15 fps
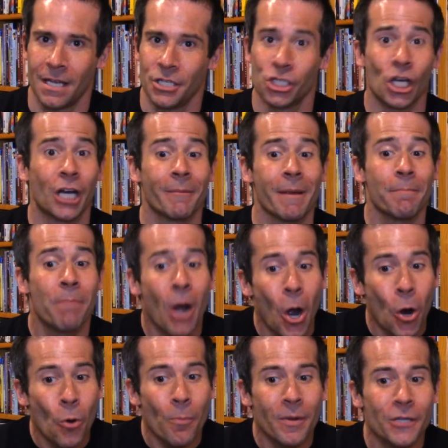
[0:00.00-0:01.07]
Jeremy
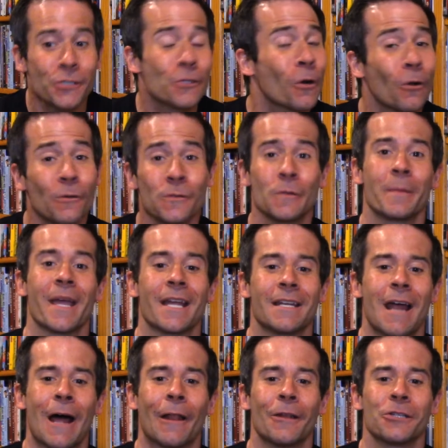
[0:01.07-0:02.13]
Pope should also be
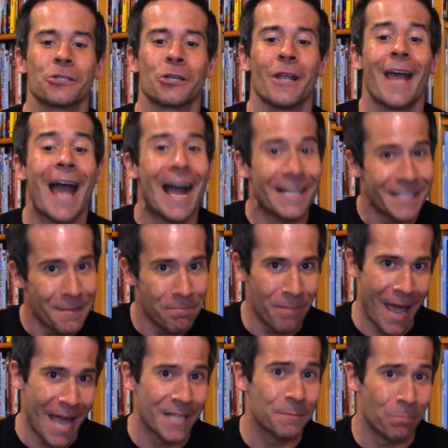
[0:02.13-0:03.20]
acknowledged as
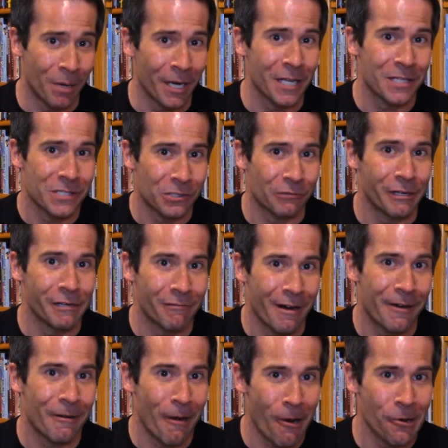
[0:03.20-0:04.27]
budding
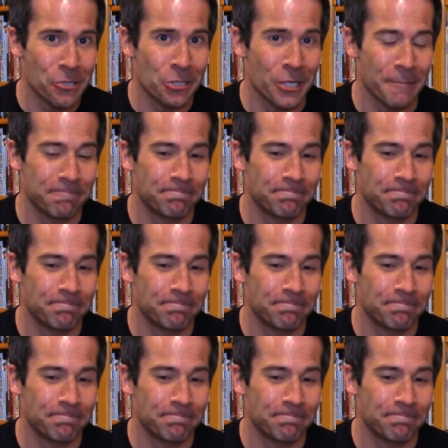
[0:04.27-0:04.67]
screenwriter Archie.